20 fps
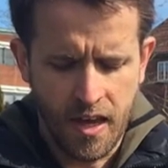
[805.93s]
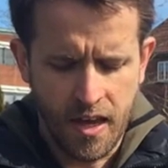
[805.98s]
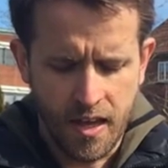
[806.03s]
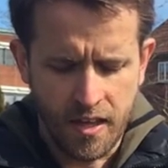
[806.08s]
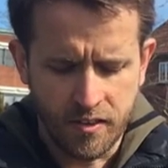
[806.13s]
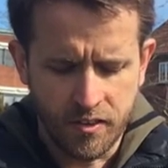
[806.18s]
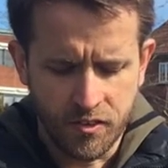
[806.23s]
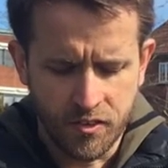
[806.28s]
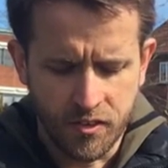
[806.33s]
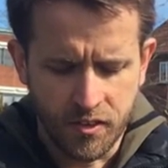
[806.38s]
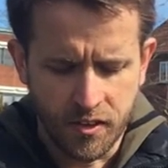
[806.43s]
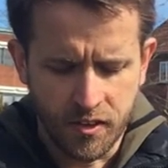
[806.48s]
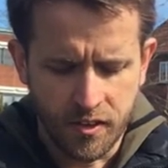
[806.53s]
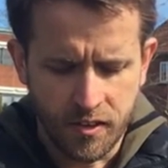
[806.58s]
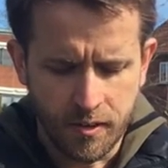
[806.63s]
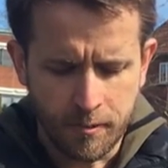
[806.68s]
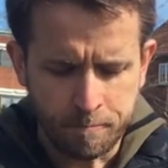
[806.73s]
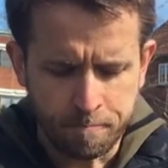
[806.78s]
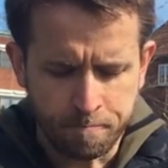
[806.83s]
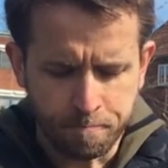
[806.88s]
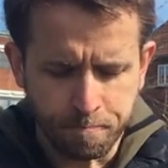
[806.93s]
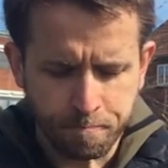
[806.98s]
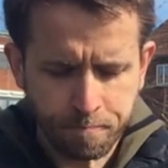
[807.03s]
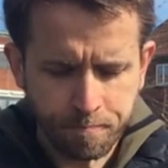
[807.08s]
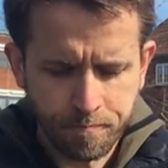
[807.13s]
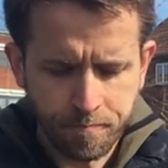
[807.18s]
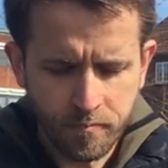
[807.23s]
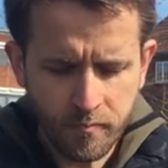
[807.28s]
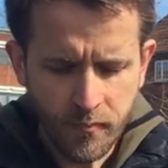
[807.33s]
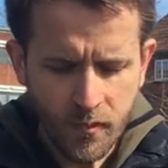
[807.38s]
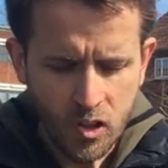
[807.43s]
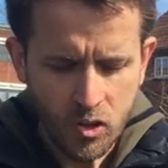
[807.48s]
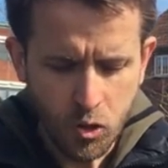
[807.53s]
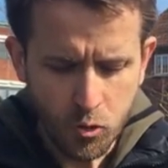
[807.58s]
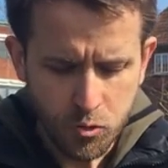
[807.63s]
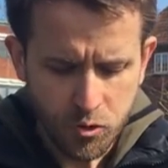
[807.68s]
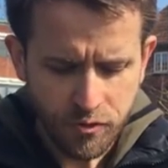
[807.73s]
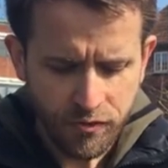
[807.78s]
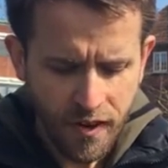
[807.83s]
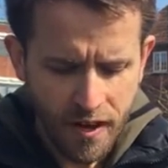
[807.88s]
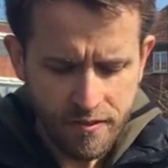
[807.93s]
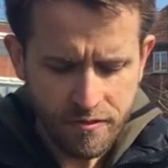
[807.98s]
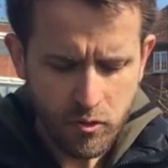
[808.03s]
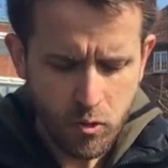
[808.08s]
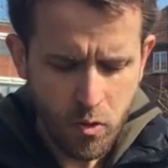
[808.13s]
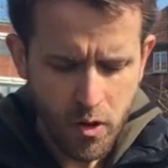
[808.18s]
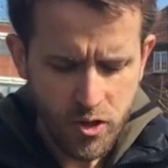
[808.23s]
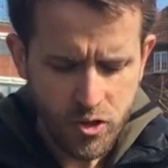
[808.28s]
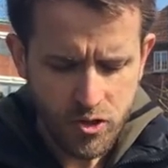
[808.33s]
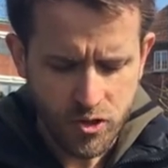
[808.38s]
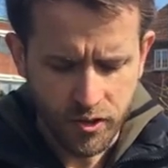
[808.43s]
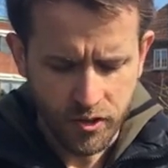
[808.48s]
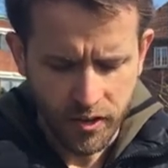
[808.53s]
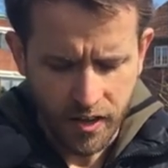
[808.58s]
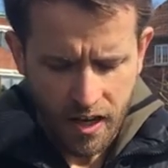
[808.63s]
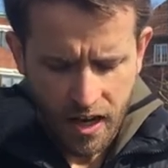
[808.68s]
and uh, those five questions,